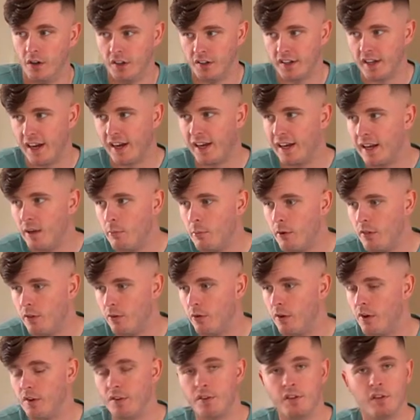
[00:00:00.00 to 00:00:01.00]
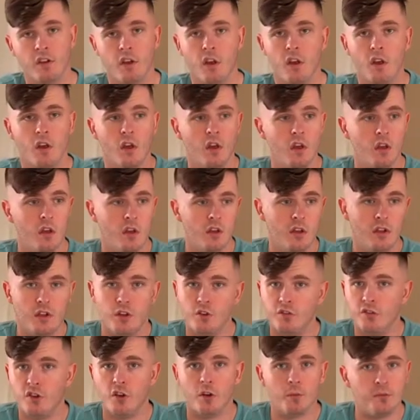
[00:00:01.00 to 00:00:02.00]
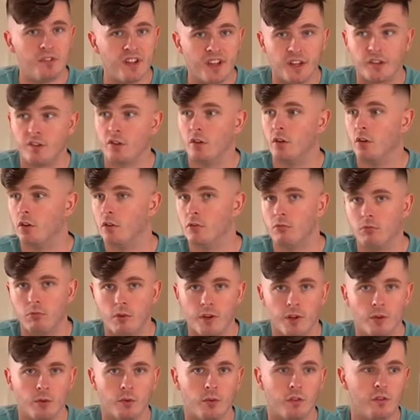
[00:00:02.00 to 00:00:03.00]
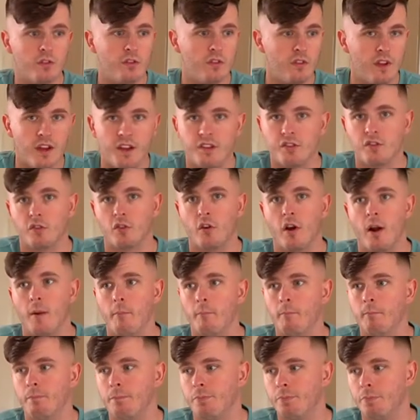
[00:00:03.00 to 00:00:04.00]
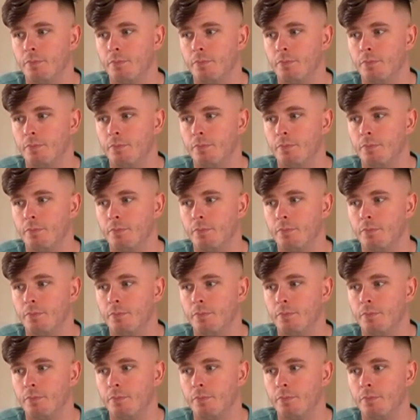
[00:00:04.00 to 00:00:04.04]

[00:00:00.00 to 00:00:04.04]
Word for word: a daily, whether it's YouTube, TikTok, Reels, Instagram,